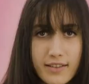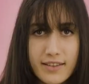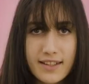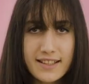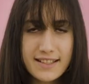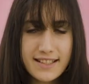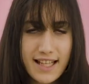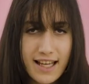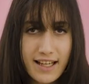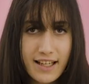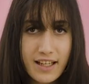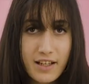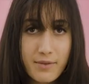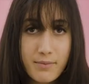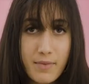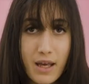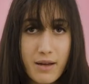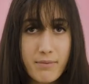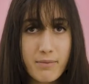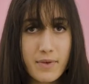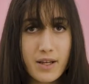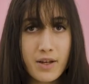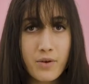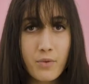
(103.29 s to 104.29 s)
The Second
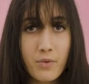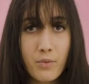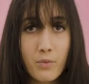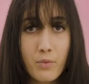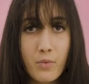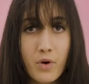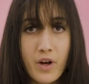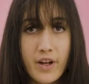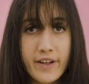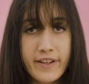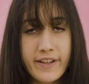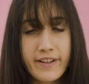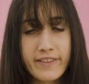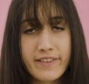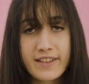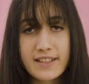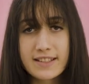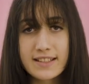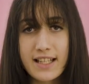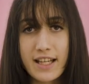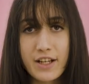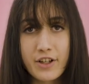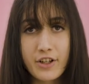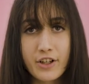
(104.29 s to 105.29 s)
Amendment, one in the
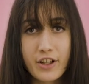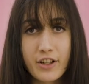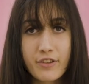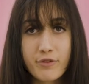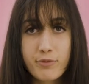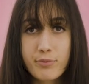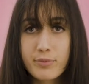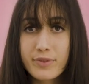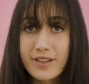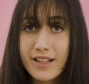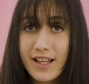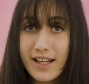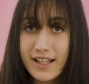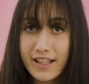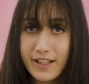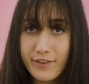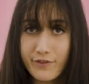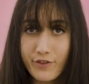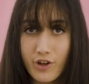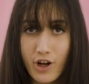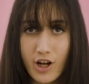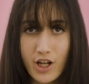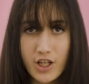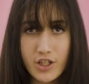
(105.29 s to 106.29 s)
center of plenty
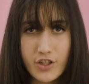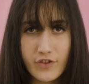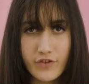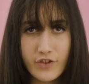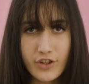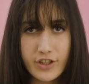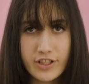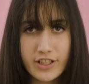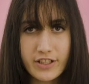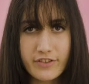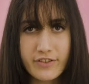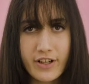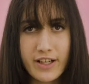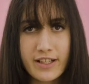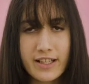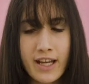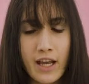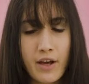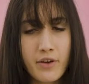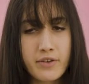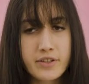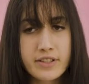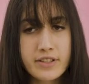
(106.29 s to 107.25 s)
of controversy right now,